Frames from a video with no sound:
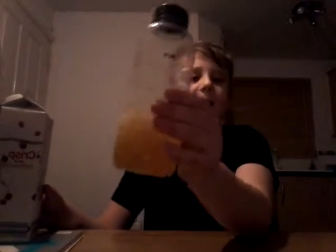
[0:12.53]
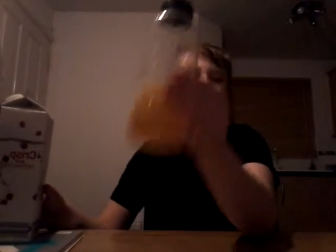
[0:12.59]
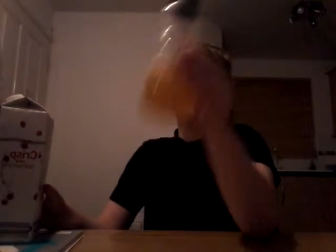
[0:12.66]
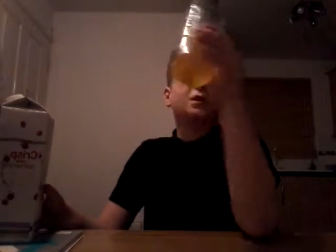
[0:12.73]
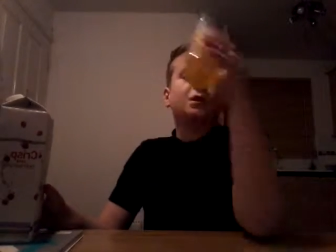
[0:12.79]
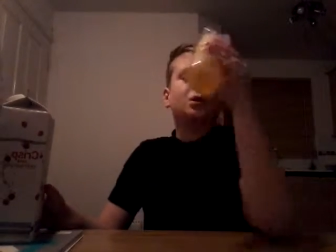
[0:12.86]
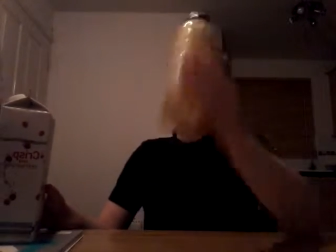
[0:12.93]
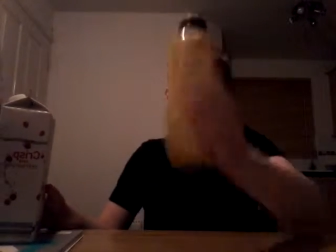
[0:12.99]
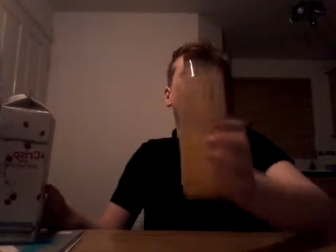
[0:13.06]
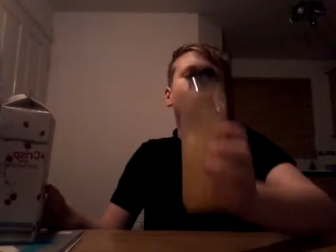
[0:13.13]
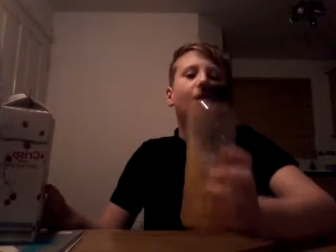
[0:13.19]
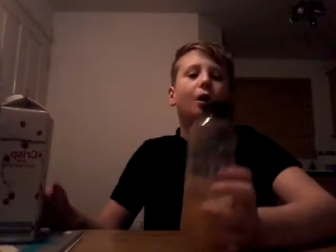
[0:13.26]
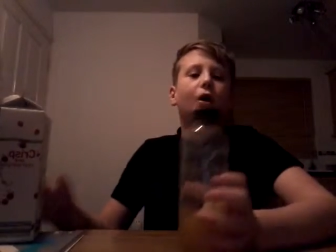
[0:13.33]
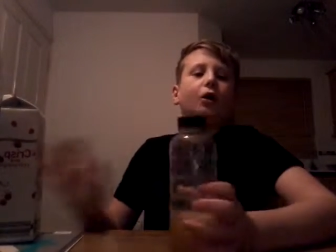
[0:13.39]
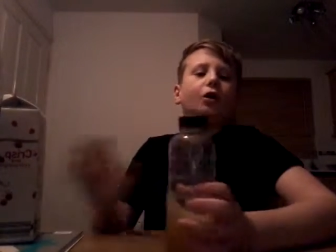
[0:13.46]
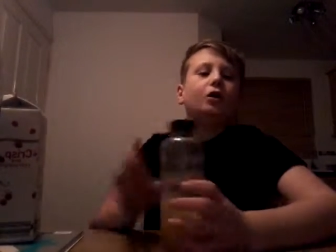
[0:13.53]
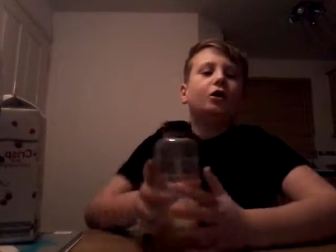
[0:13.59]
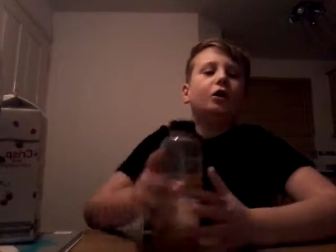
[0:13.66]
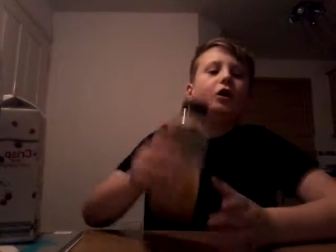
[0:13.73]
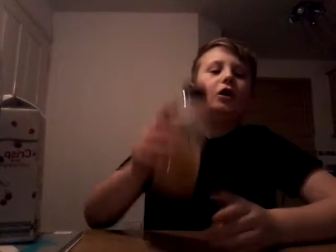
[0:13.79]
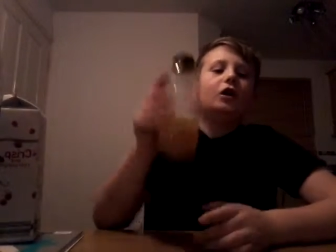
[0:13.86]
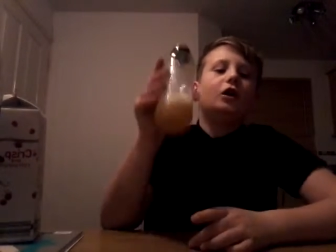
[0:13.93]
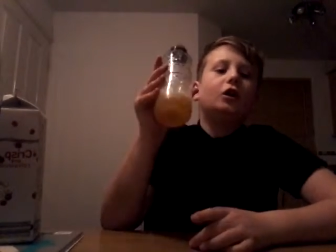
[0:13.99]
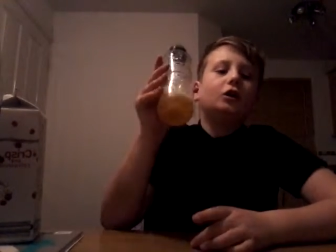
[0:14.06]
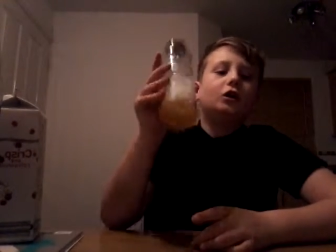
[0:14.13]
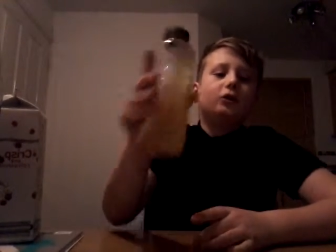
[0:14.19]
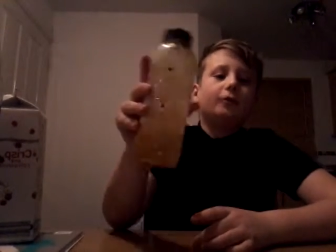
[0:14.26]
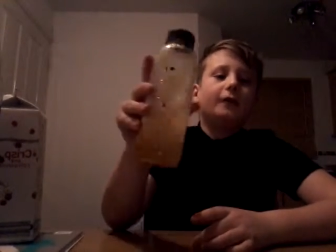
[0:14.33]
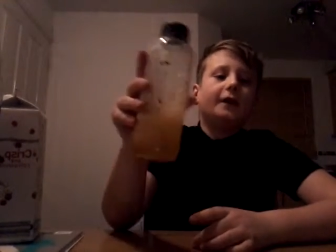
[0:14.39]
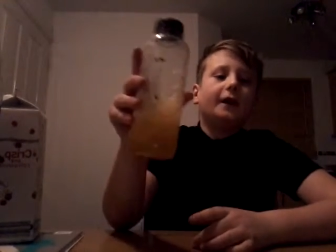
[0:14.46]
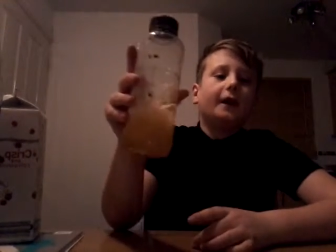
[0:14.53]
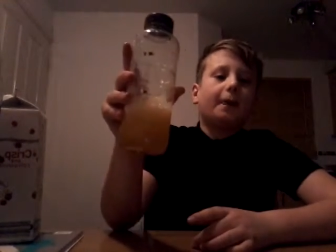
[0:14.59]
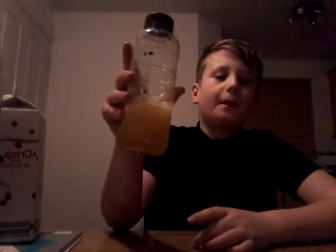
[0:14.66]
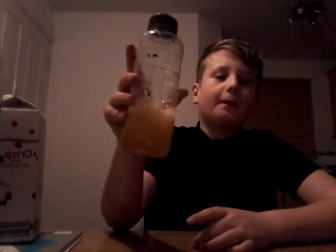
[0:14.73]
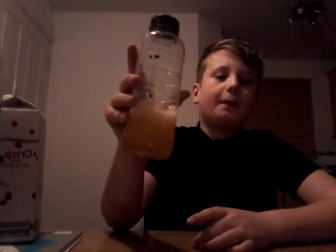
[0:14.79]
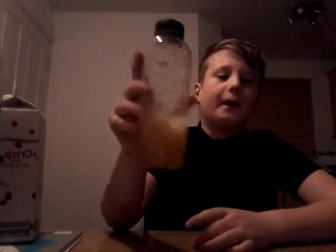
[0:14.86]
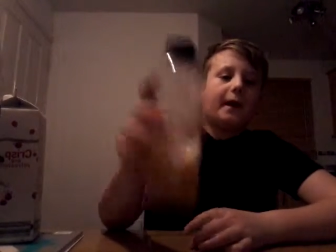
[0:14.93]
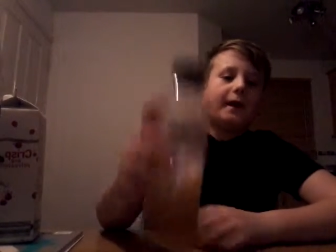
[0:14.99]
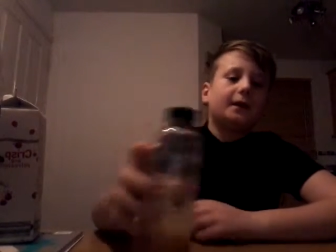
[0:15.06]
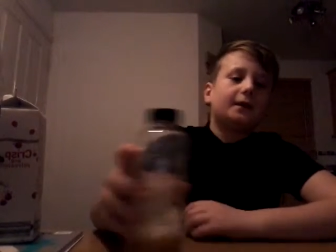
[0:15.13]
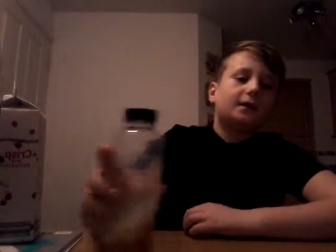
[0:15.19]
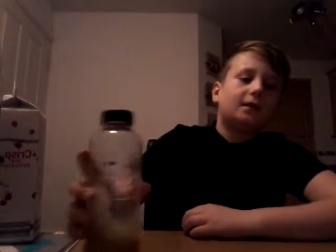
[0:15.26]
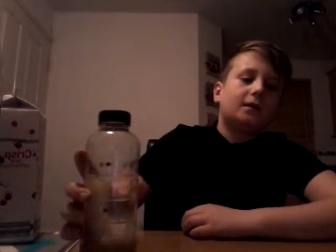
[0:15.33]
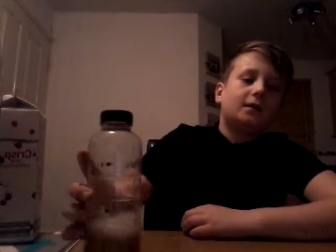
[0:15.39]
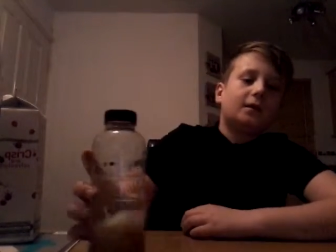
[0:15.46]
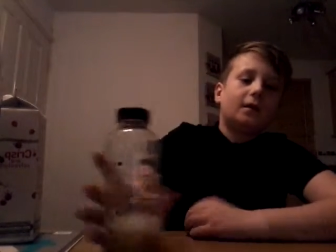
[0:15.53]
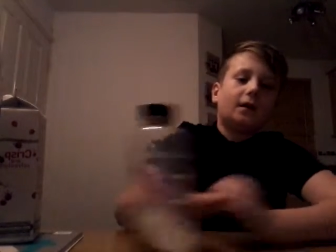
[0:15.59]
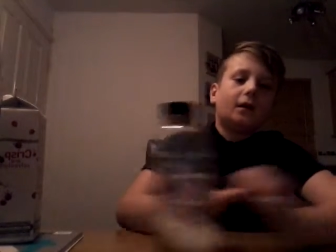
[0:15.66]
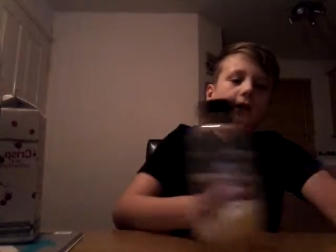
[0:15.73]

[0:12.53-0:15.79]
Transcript: in the school, but not the best